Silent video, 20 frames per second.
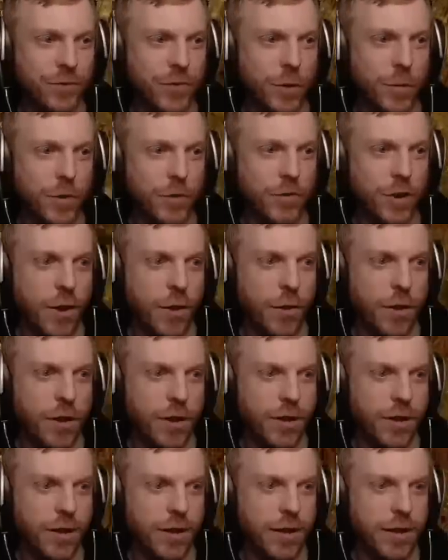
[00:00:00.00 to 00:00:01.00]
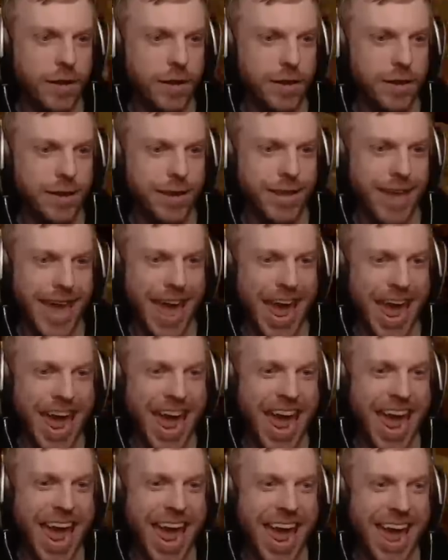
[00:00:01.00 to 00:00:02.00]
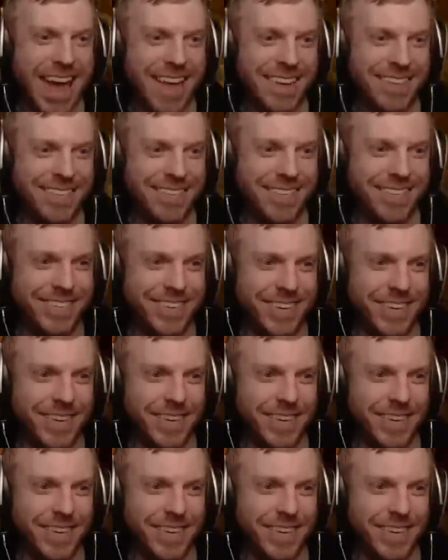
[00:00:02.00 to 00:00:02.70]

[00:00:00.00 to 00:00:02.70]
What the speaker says: Stub your toe. Yes!